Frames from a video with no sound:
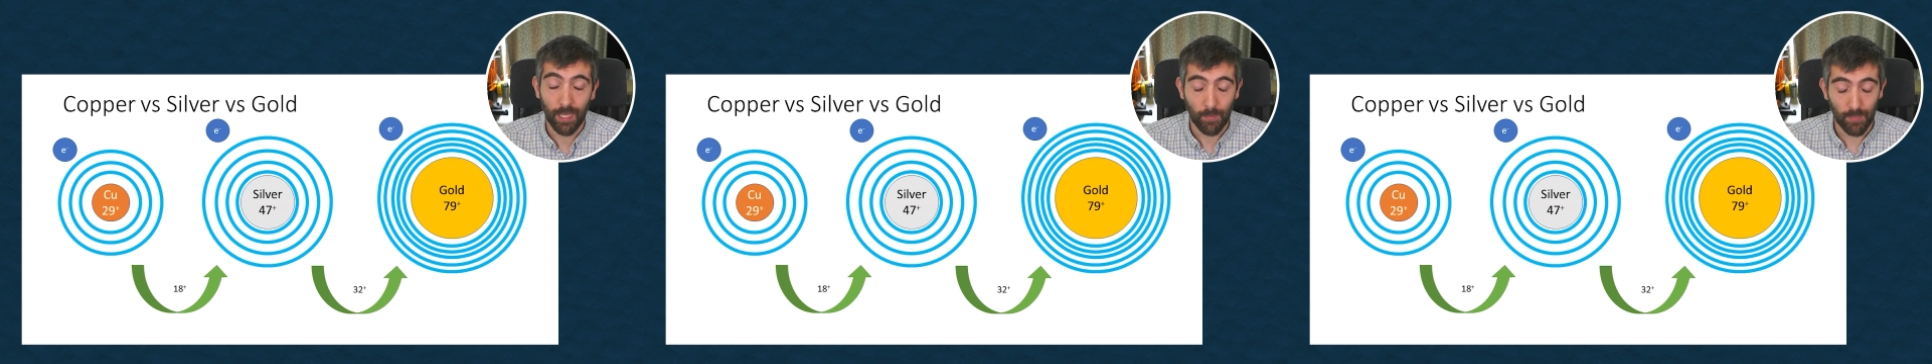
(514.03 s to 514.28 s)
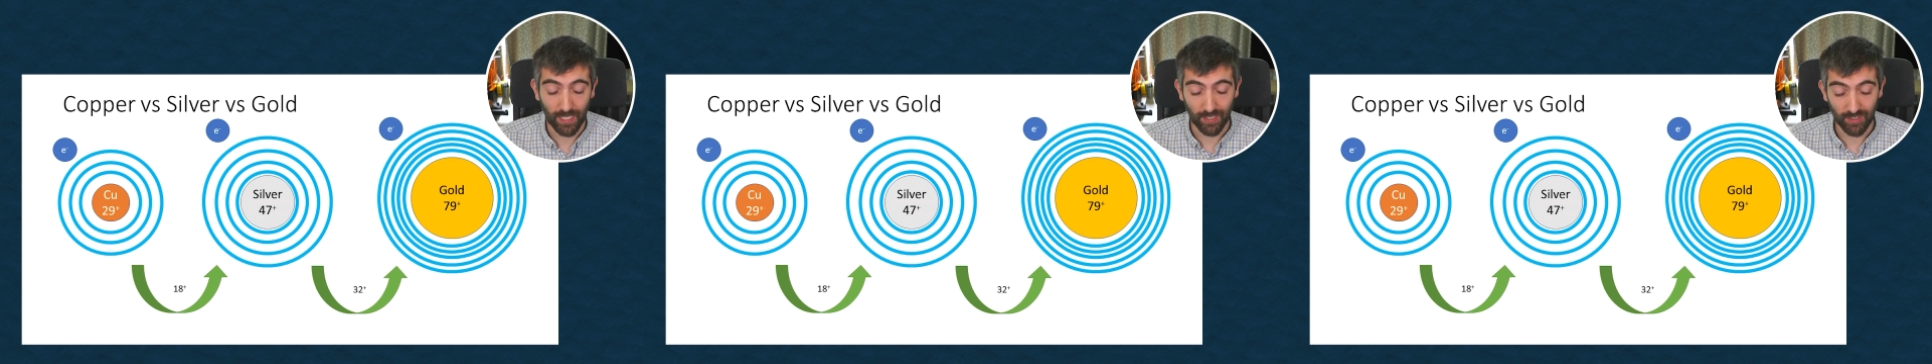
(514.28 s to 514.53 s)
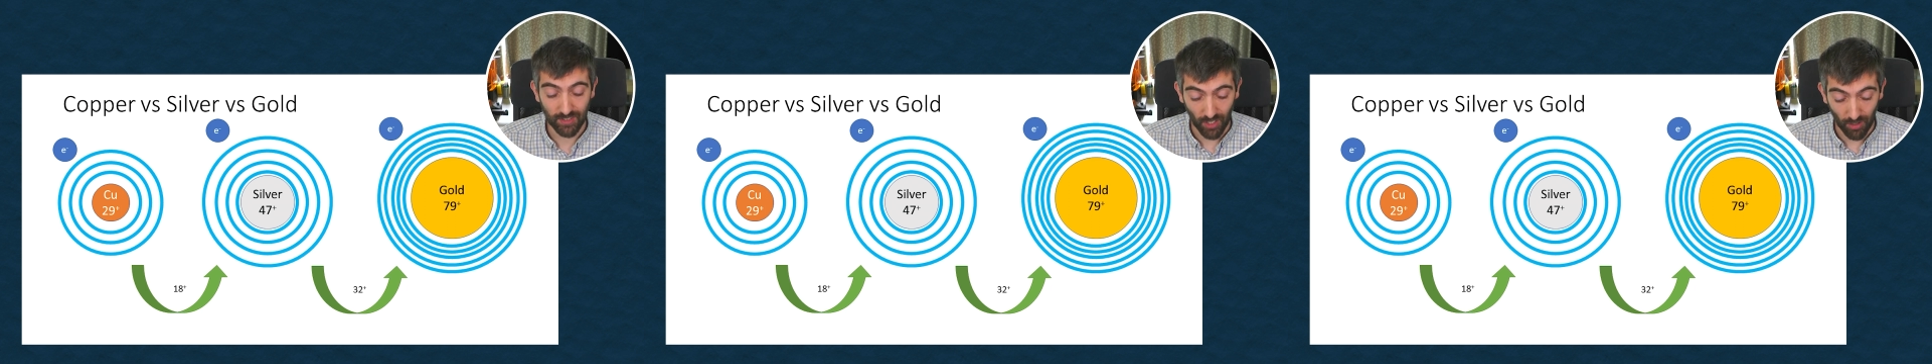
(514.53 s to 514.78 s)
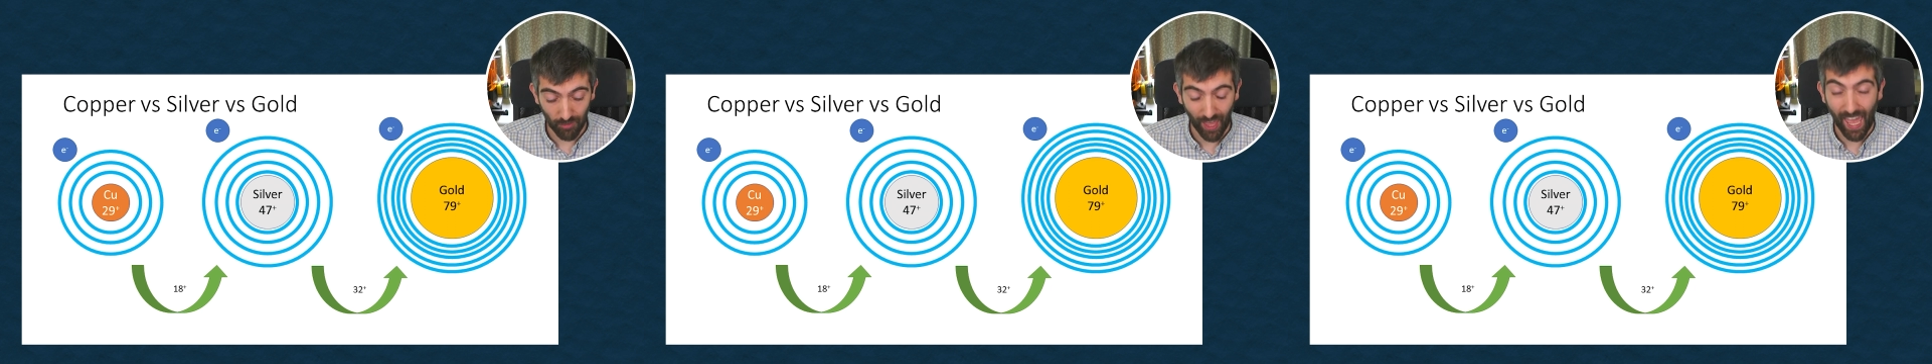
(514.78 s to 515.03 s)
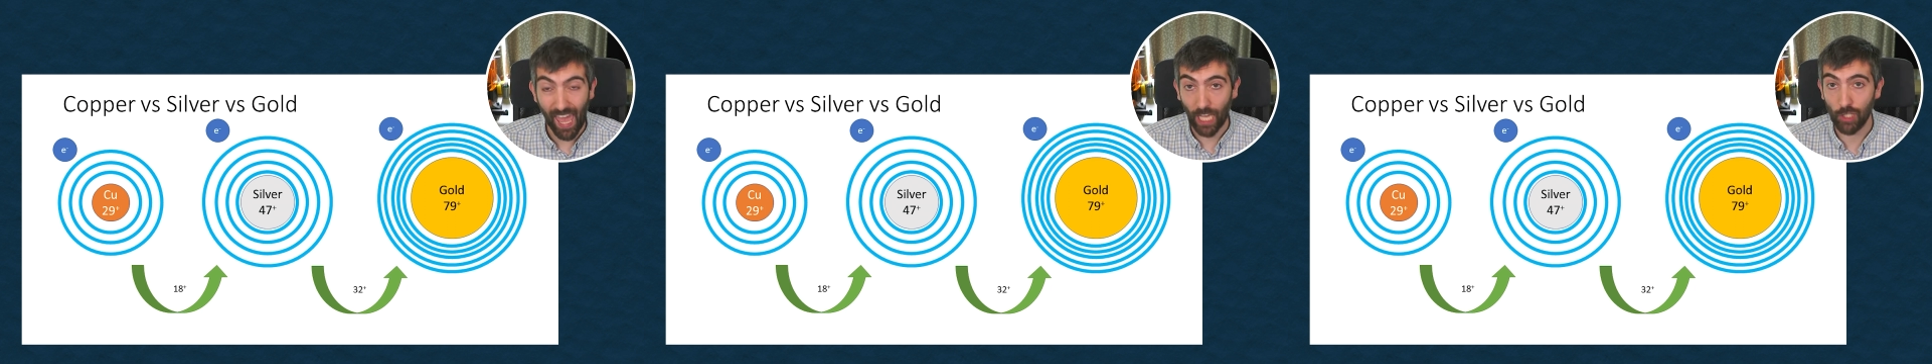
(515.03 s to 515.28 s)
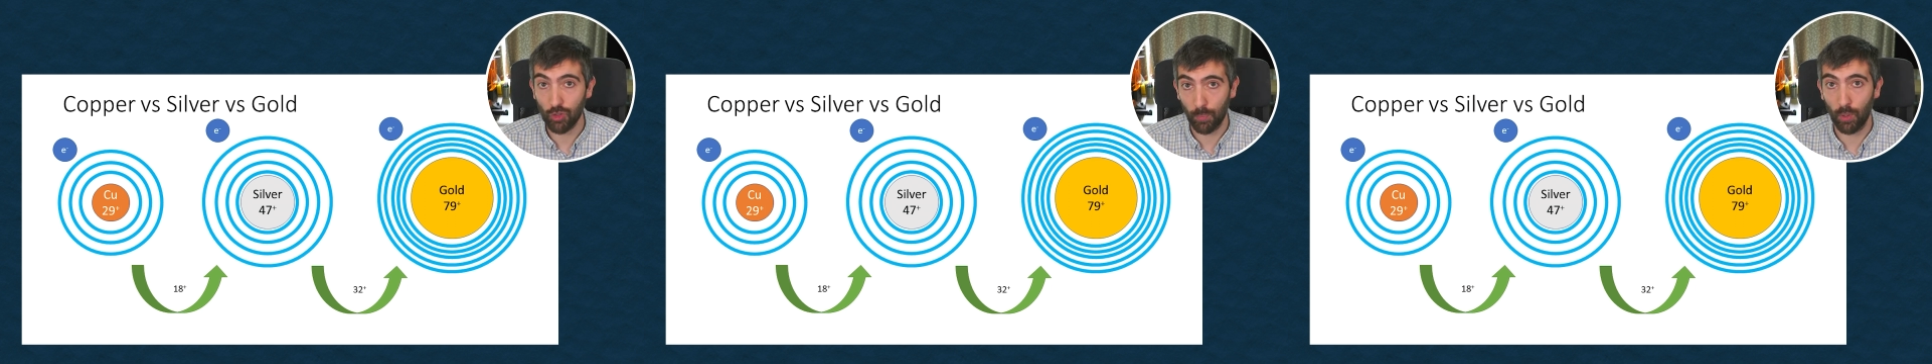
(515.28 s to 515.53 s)
because of that
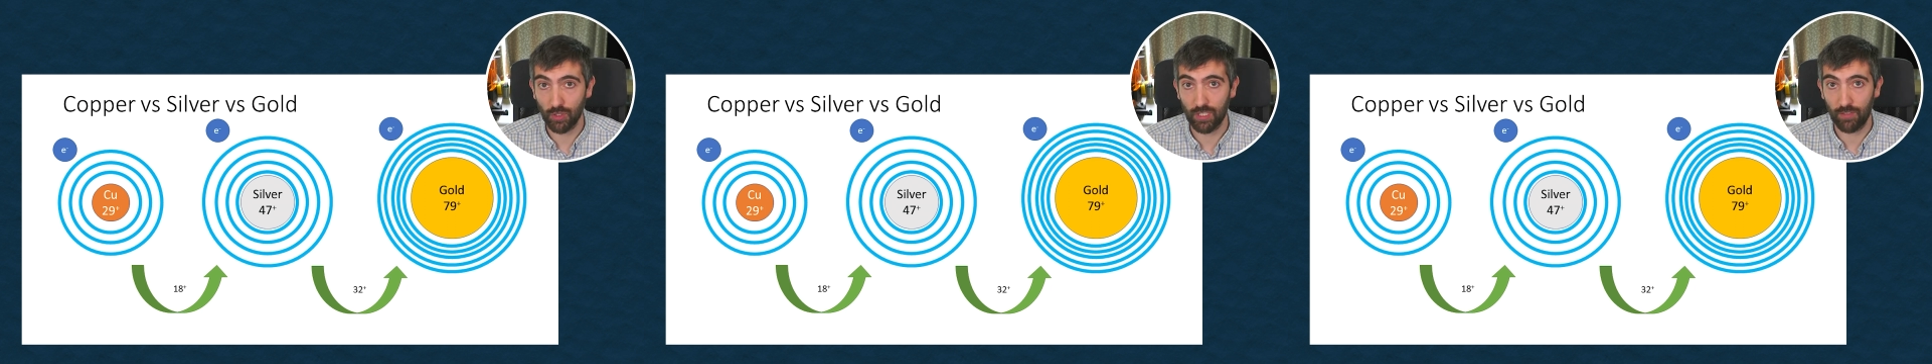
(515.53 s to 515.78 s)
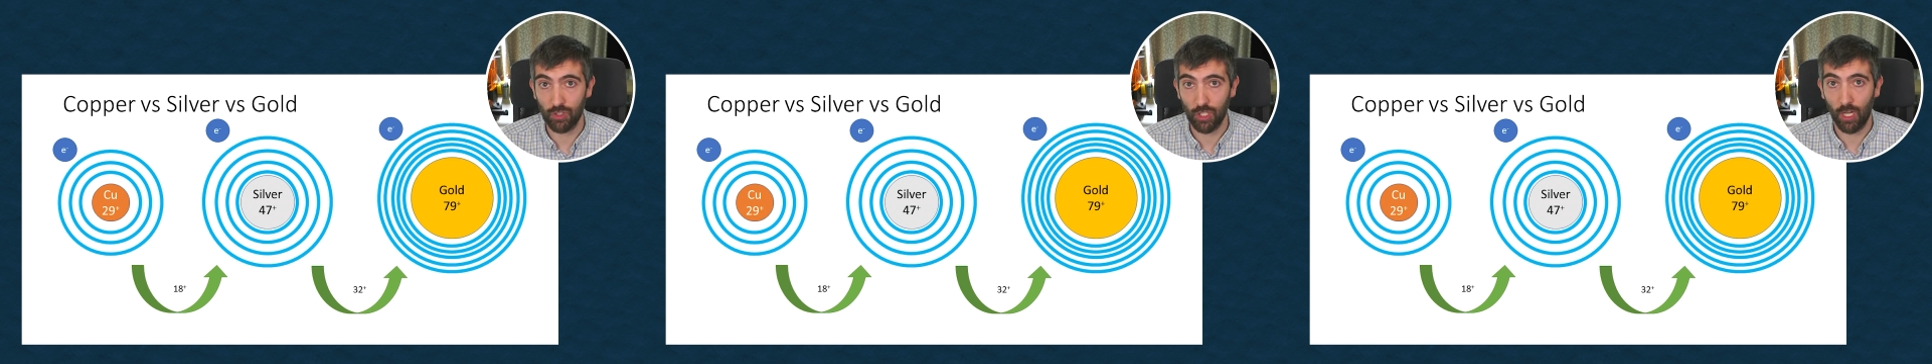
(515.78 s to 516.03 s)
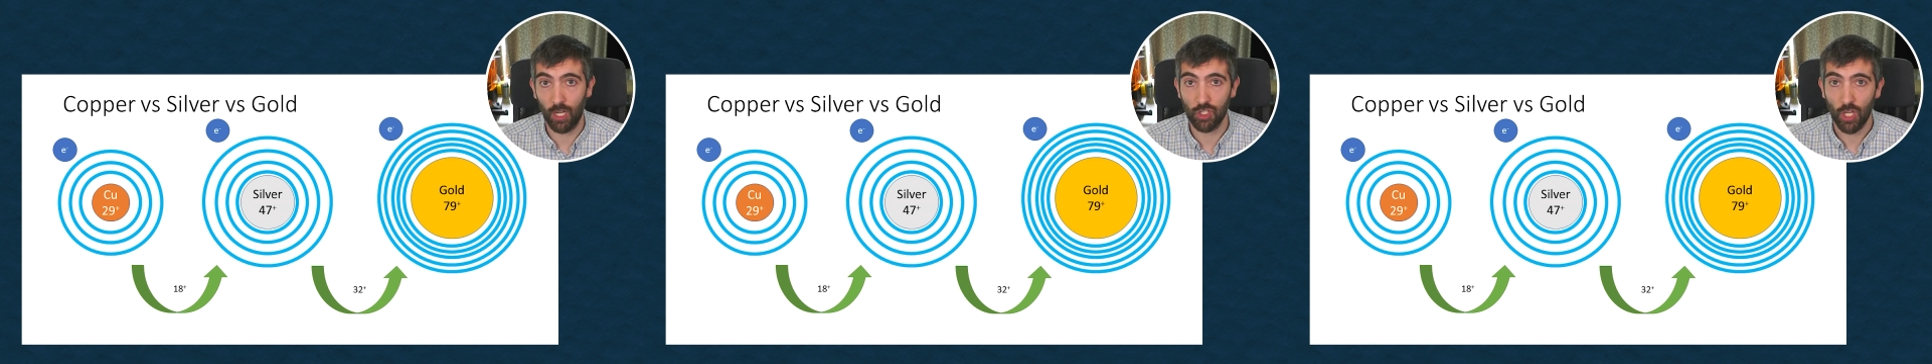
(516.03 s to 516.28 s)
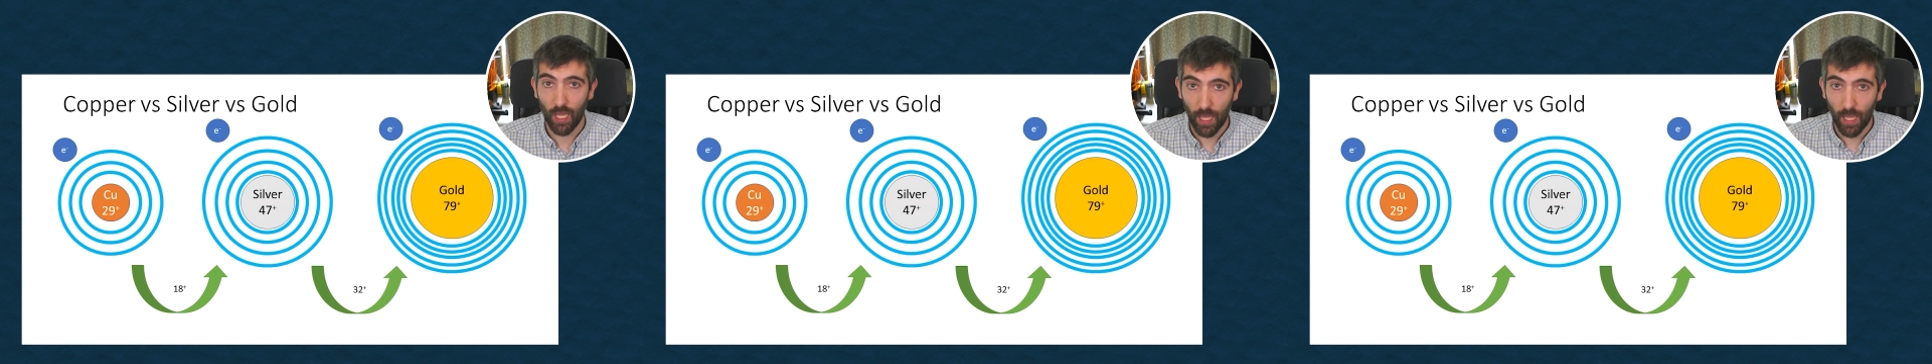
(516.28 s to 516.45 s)
extra positive charge.